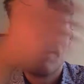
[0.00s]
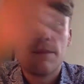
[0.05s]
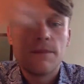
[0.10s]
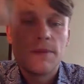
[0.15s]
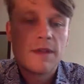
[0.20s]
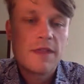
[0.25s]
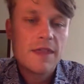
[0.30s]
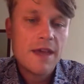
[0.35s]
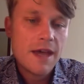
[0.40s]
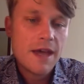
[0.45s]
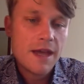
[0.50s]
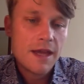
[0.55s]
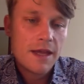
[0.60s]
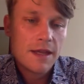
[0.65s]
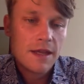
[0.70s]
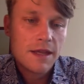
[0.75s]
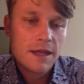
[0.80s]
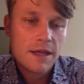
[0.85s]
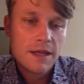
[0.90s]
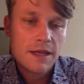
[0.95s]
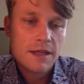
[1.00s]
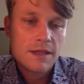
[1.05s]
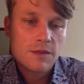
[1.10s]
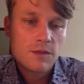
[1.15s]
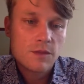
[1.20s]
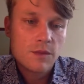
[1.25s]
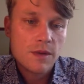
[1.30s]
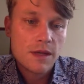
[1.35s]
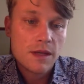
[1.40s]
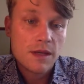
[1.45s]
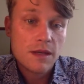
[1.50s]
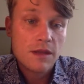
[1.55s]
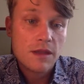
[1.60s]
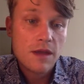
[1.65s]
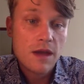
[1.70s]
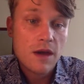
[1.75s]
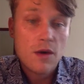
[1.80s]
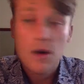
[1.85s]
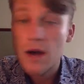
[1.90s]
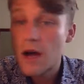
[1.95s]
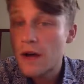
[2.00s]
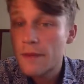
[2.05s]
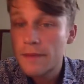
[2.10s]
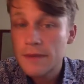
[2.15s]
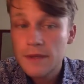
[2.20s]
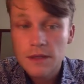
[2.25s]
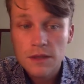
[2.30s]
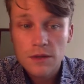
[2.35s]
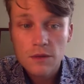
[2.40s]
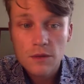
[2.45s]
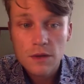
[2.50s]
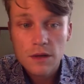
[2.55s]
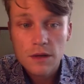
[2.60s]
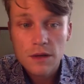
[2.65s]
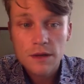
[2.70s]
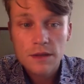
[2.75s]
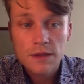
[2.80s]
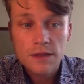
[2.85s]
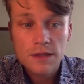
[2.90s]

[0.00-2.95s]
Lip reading: But that connects with how competent you are.